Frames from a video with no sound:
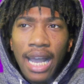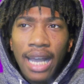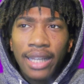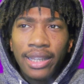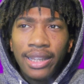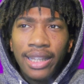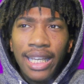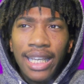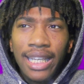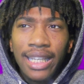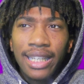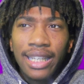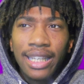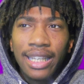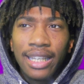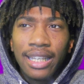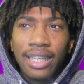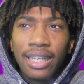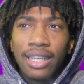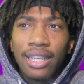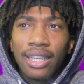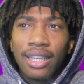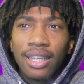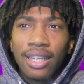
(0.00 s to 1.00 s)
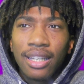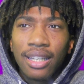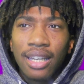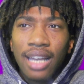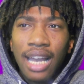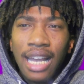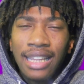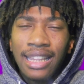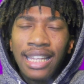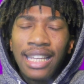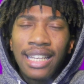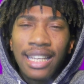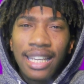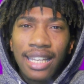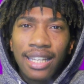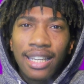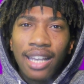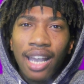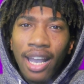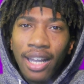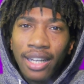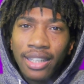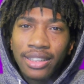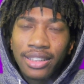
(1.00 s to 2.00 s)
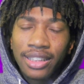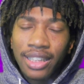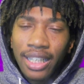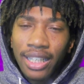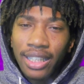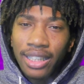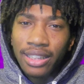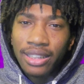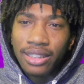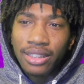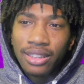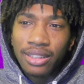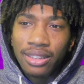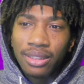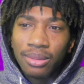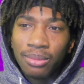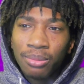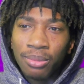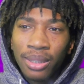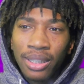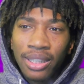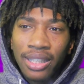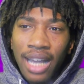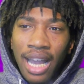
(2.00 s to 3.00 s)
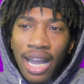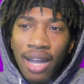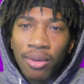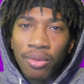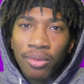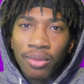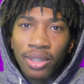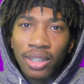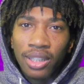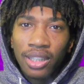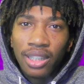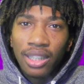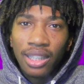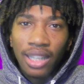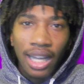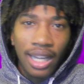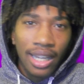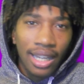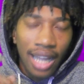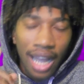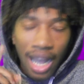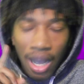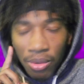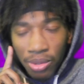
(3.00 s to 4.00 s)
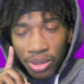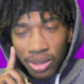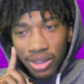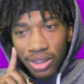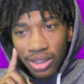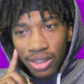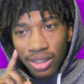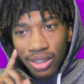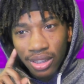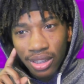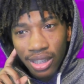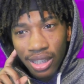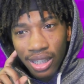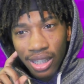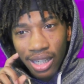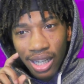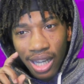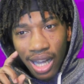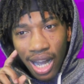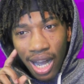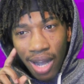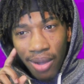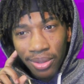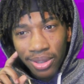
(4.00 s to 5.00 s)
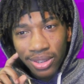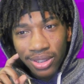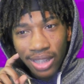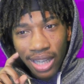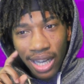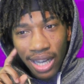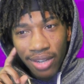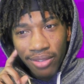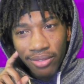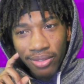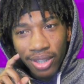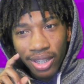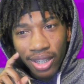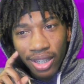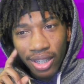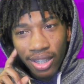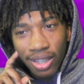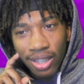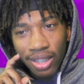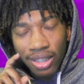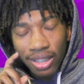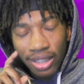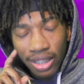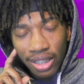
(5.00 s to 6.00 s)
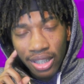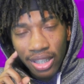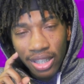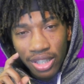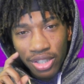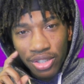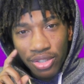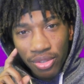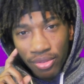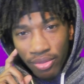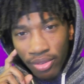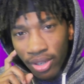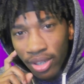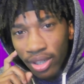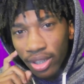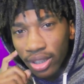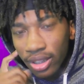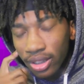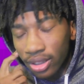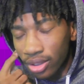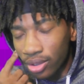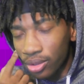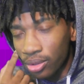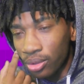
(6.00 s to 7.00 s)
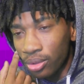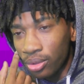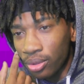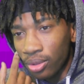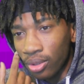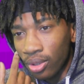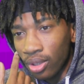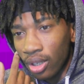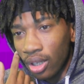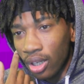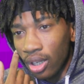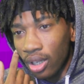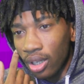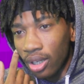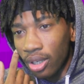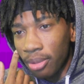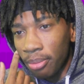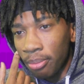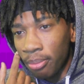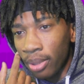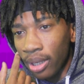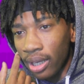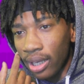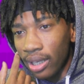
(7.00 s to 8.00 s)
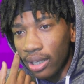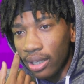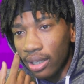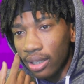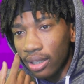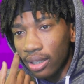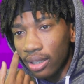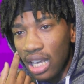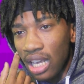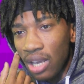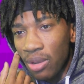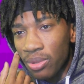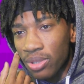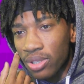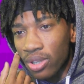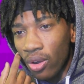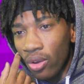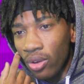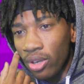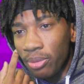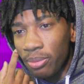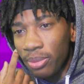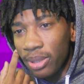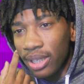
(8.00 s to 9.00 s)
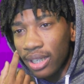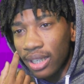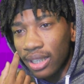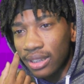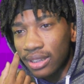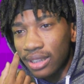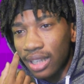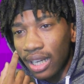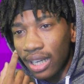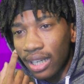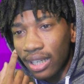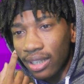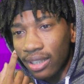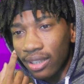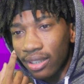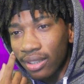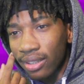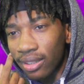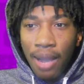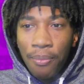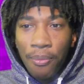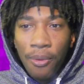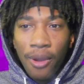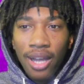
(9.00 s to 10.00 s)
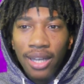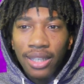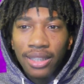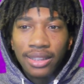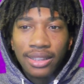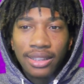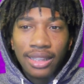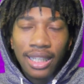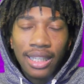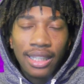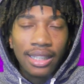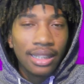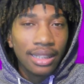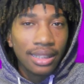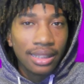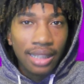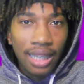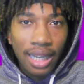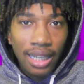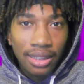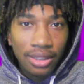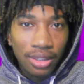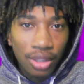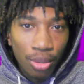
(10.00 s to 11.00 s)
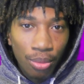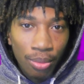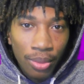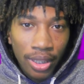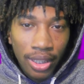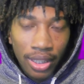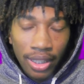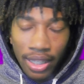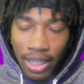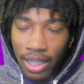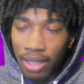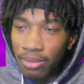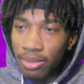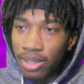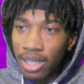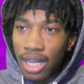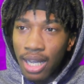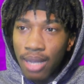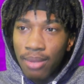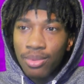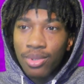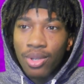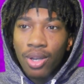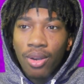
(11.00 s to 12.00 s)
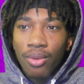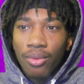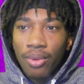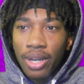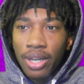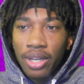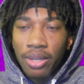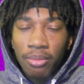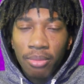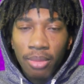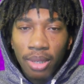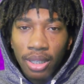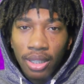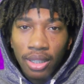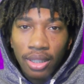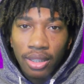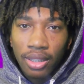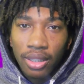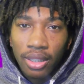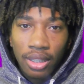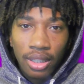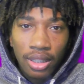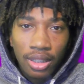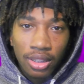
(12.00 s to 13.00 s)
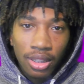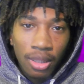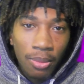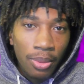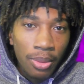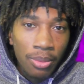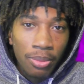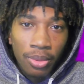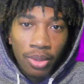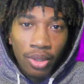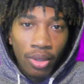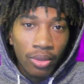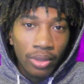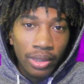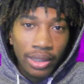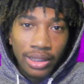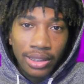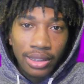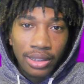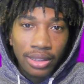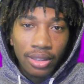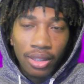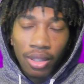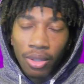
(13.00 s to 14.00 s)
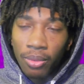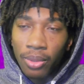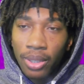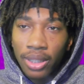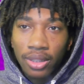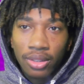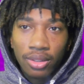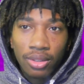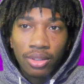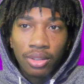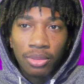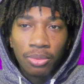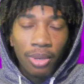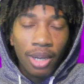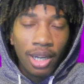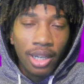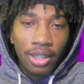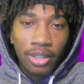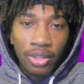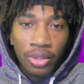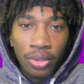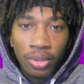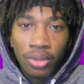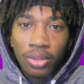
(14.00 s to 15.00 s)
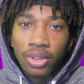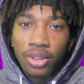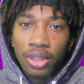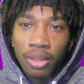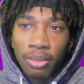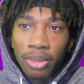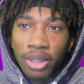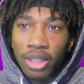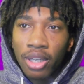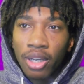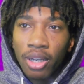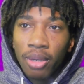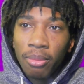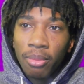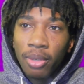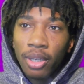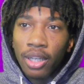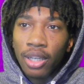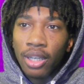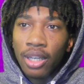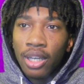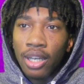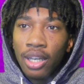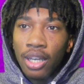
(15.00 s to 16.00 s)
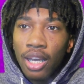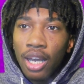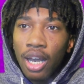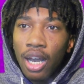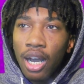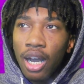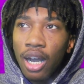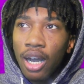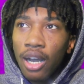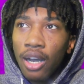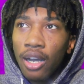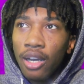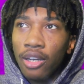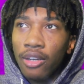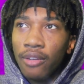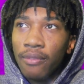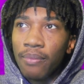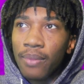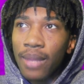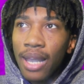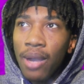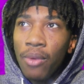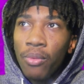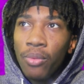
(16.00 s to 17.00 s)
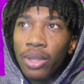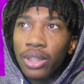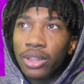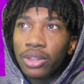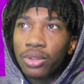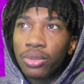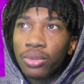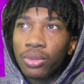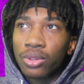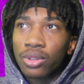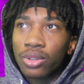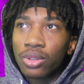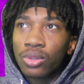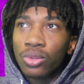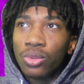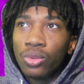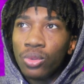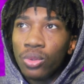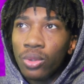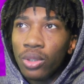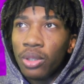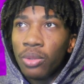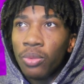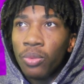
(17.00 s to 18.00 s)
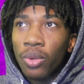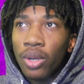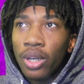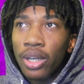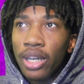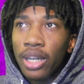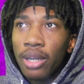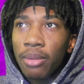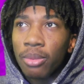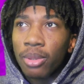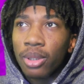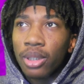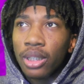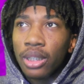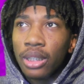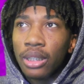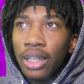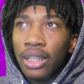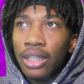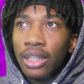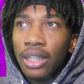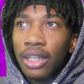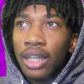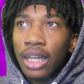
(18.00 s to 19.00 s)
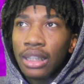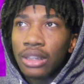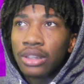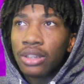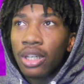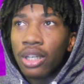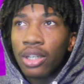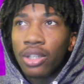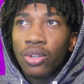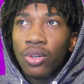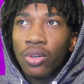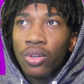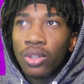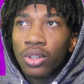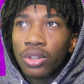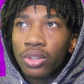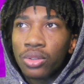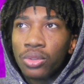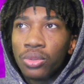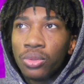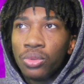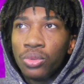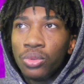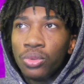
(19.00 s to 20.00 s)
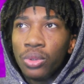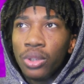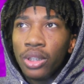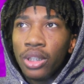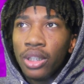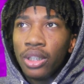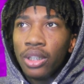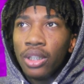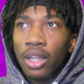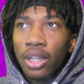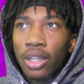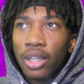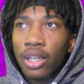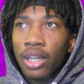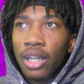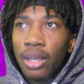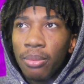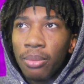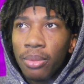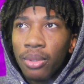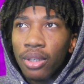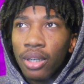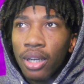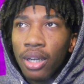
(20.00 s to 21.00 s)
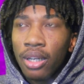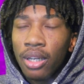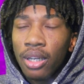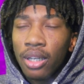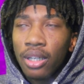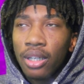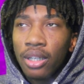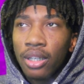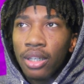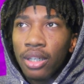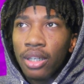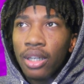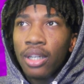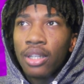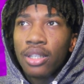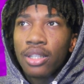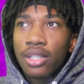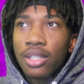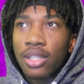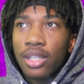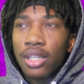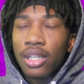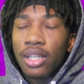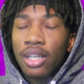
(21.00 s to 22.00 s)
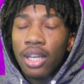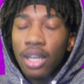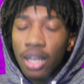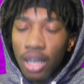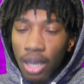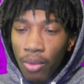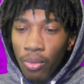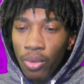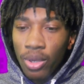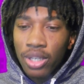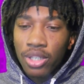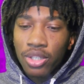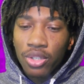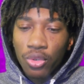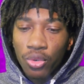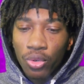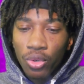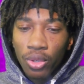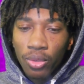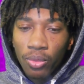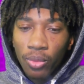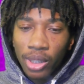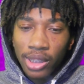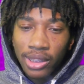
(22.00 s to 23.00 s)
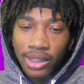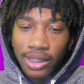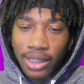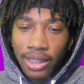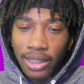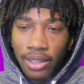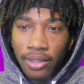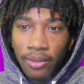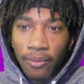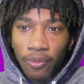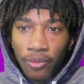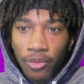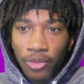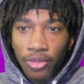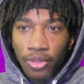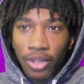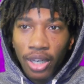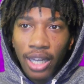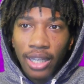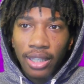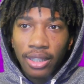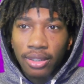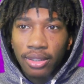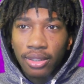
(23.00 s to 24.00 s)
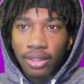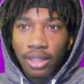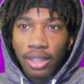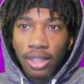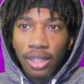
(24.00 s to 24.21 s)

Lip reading: I think it kind of changed, but not really. Like I was kind of an introvert in school, but it was only because, like, I probably said this like so many damn times already, but some people don't listen no way, so it's probably new to some of y'all. But I went to a school in one neighborhood, and then I started going to school in another neighborhood, in another city. I went to school in one city for like